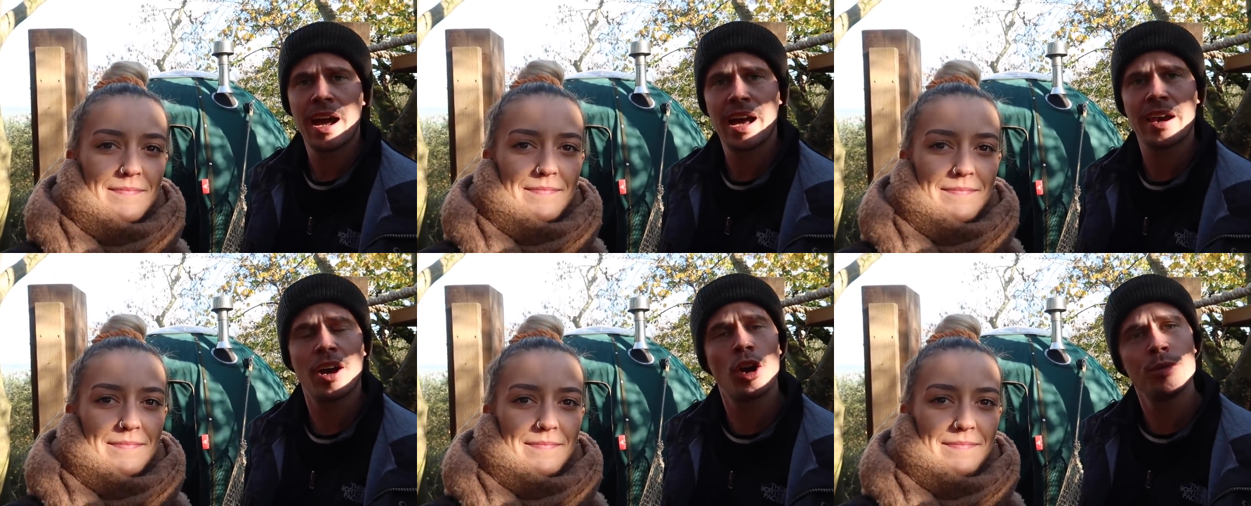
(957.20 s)

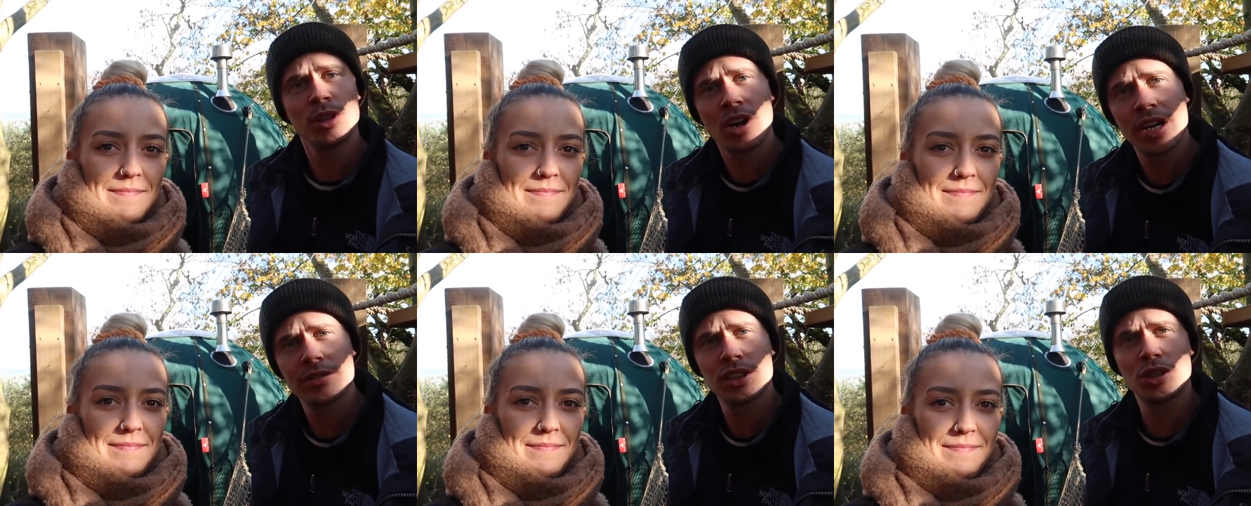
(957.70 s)
Speaker 1: and hope you
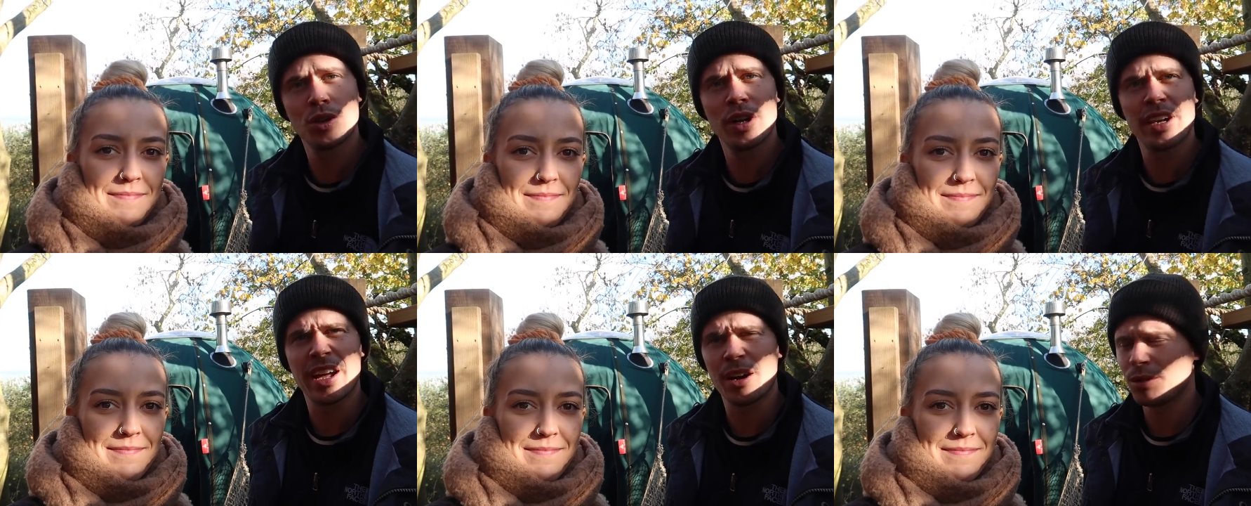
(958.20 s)
guys have
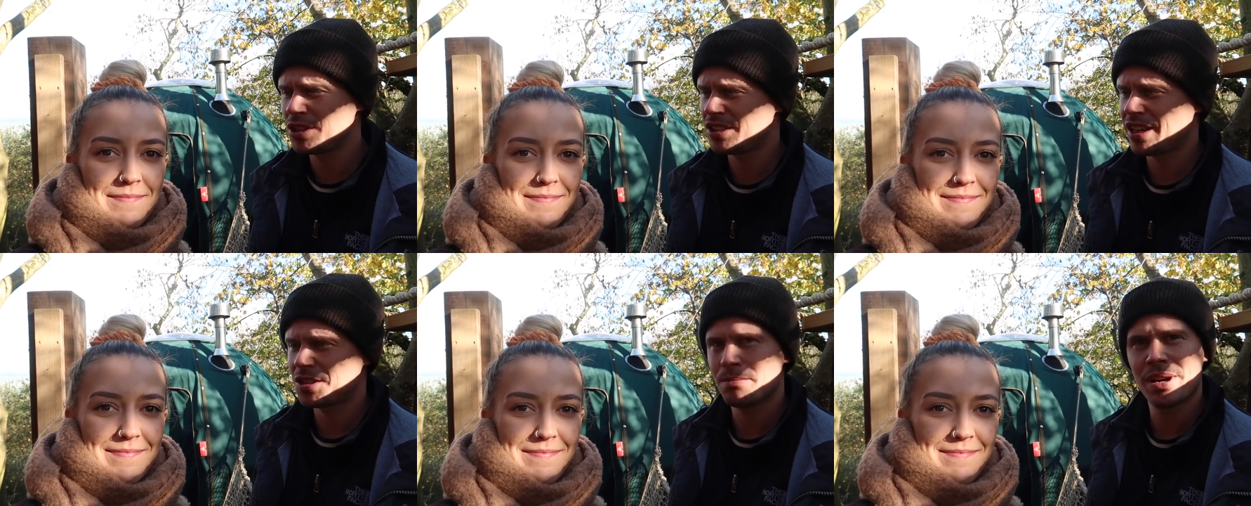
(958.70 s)
enjoyed it. Would you say
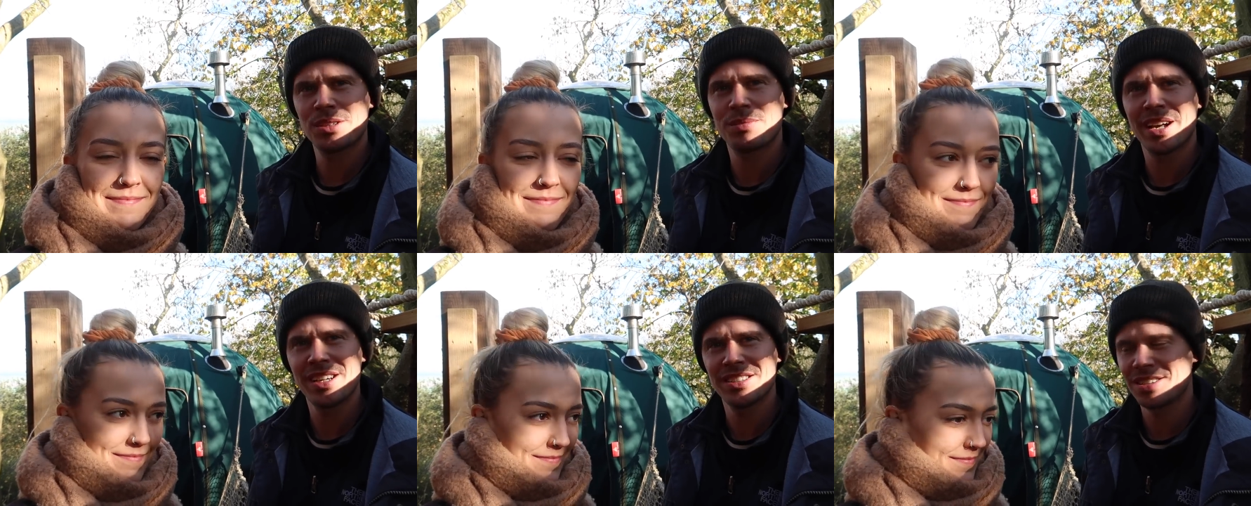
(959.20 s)
it's the best
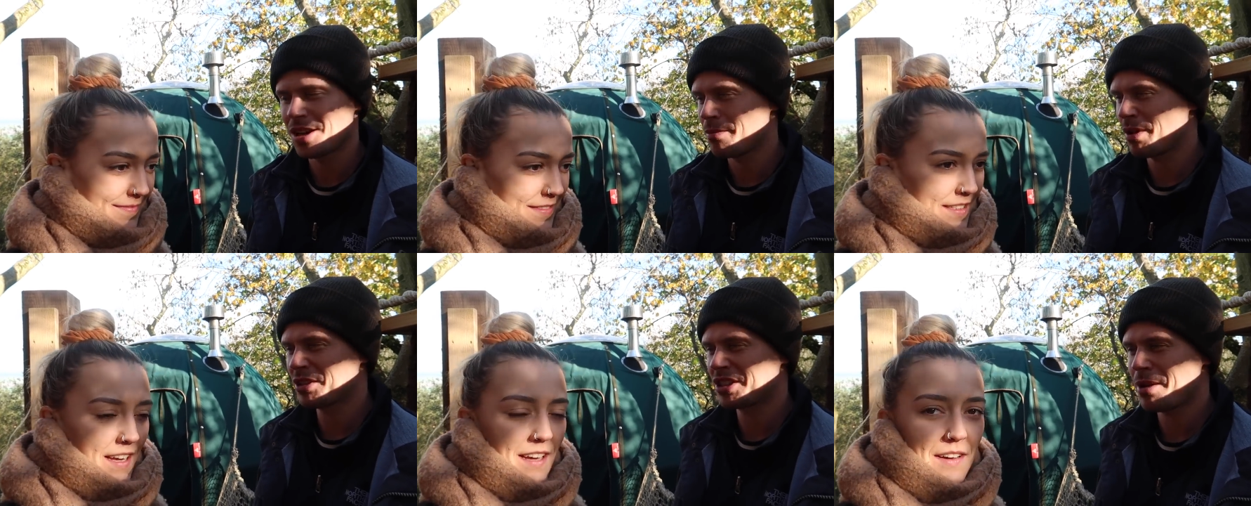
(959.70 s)
place
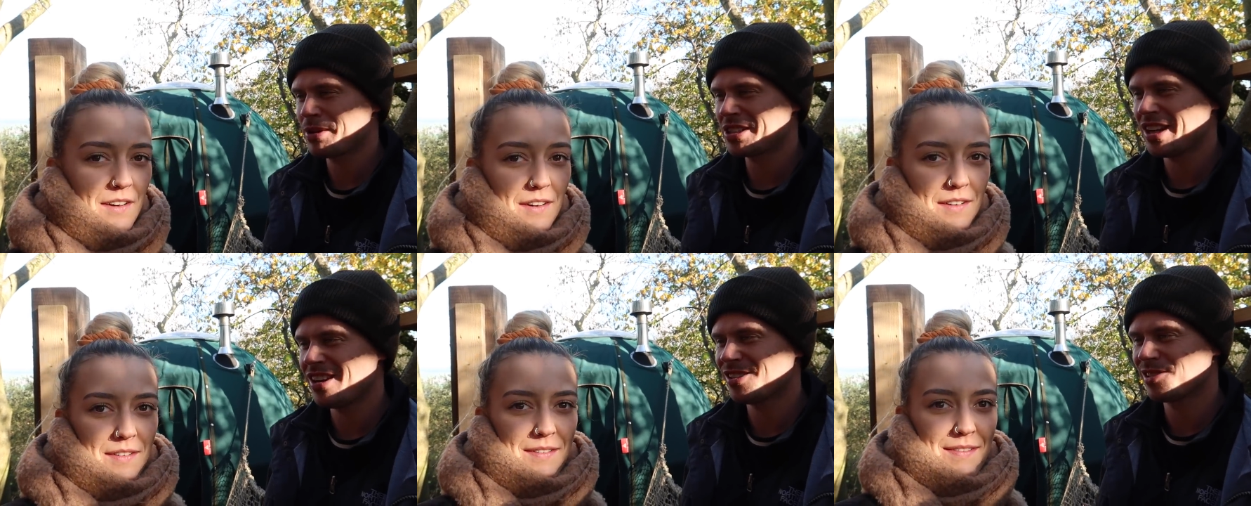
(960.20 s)
above the shepherd's
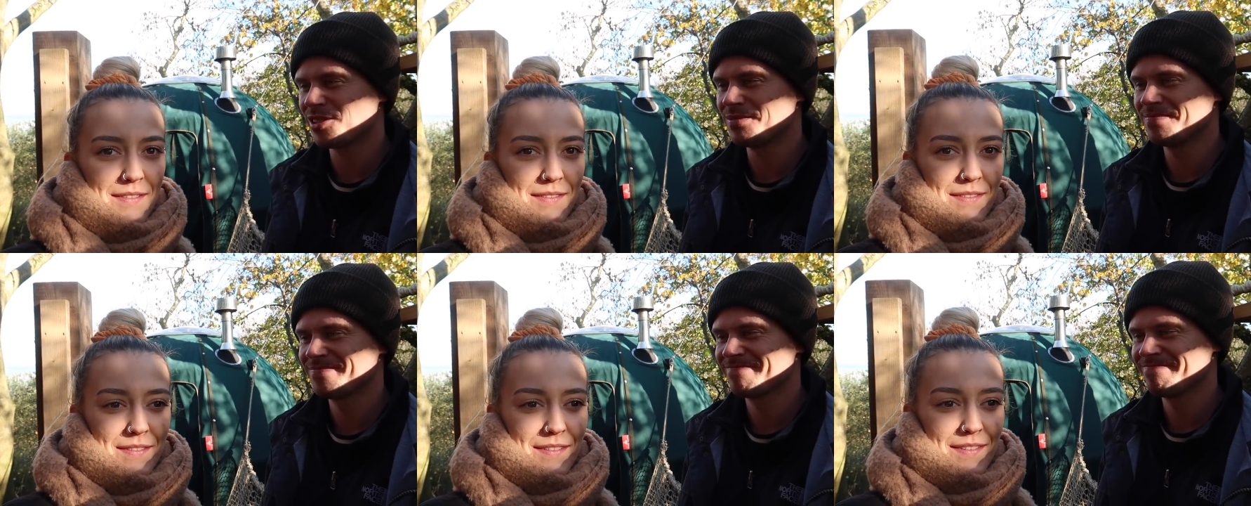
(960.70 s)
hut, or?
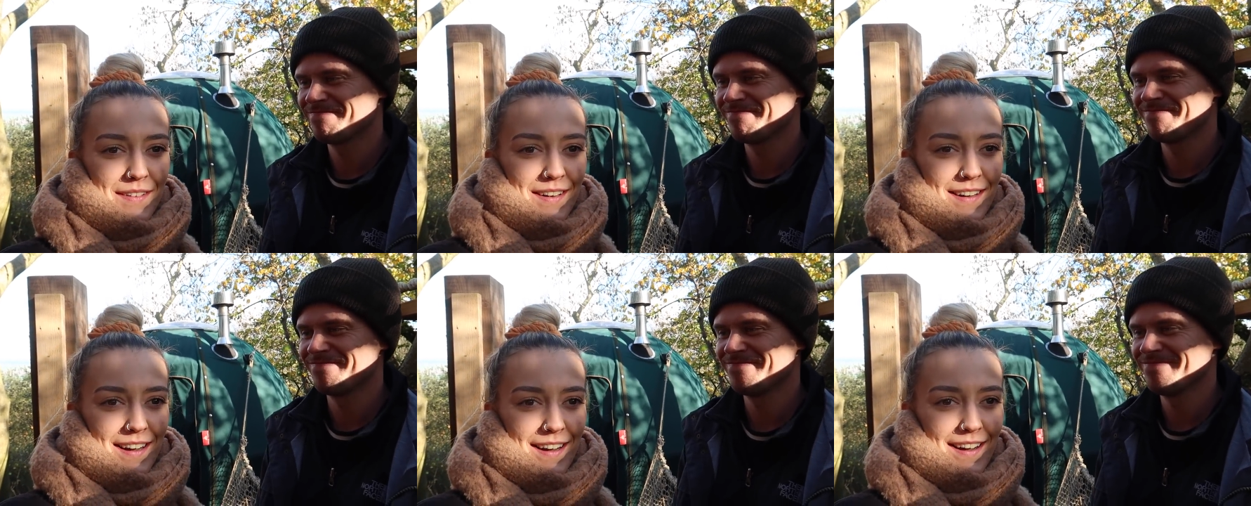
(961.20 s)

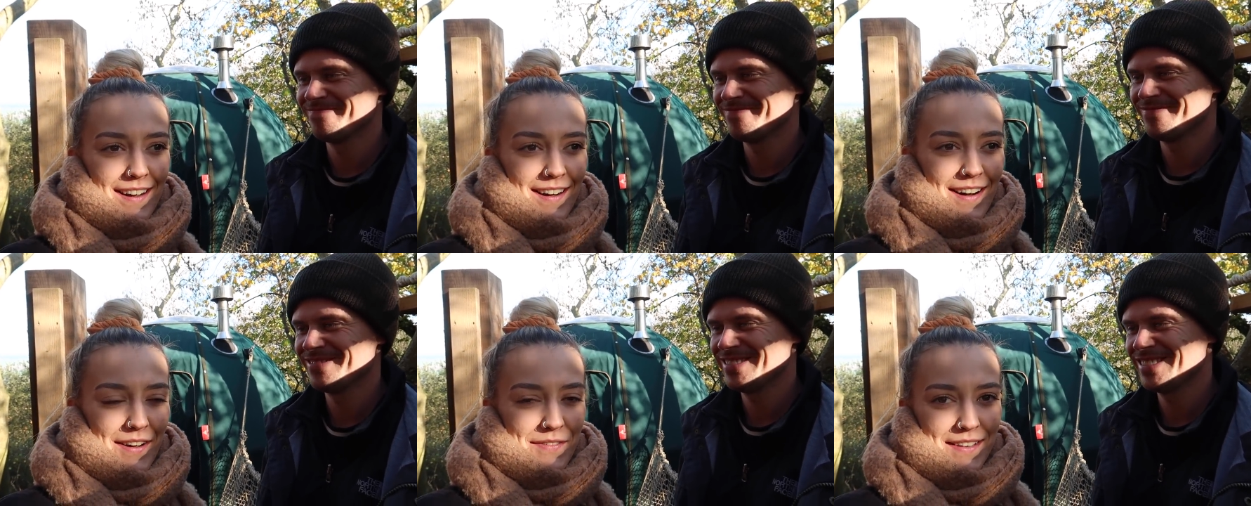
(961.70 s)

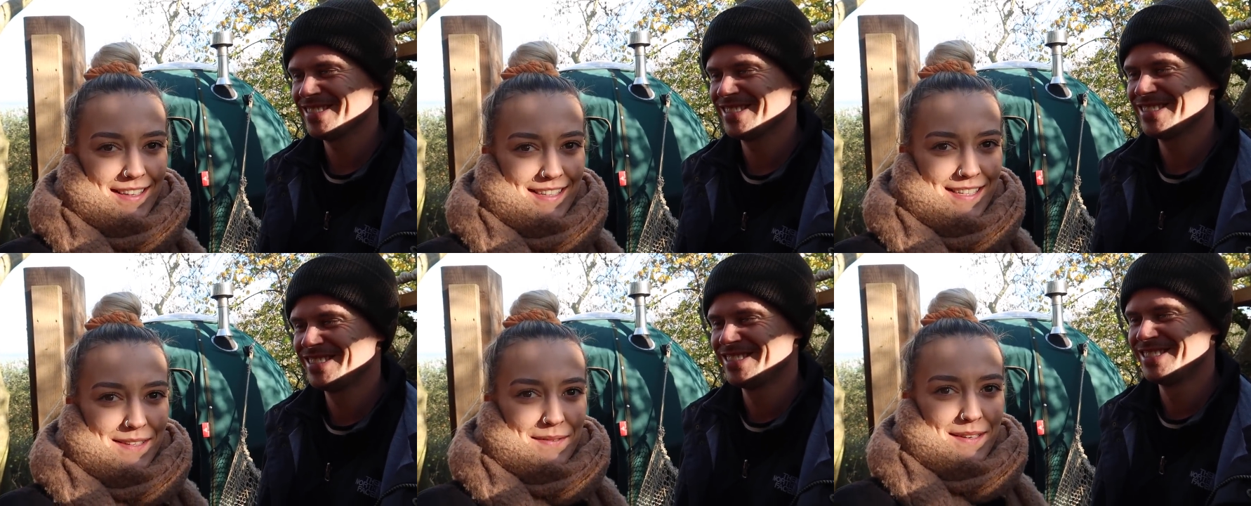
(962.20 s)
Speaker 2: I think
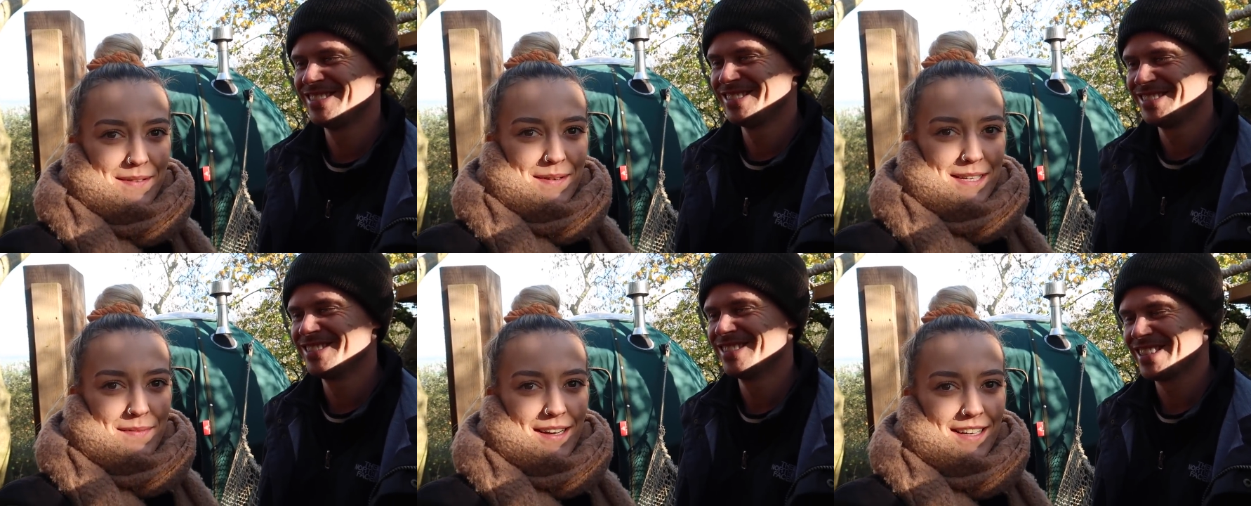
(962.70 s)
this has been the
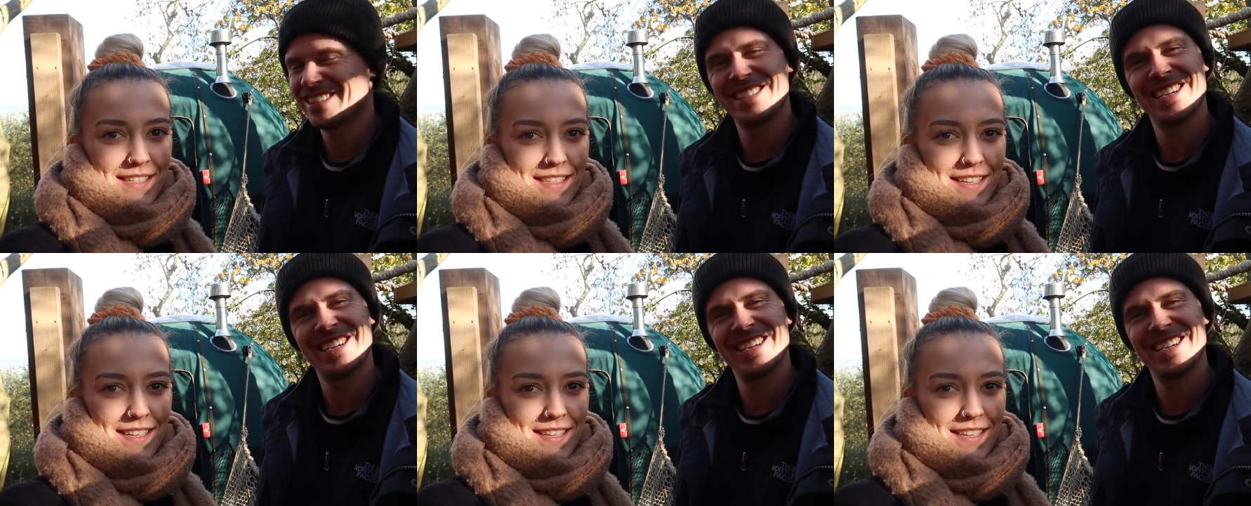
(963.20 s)
best place.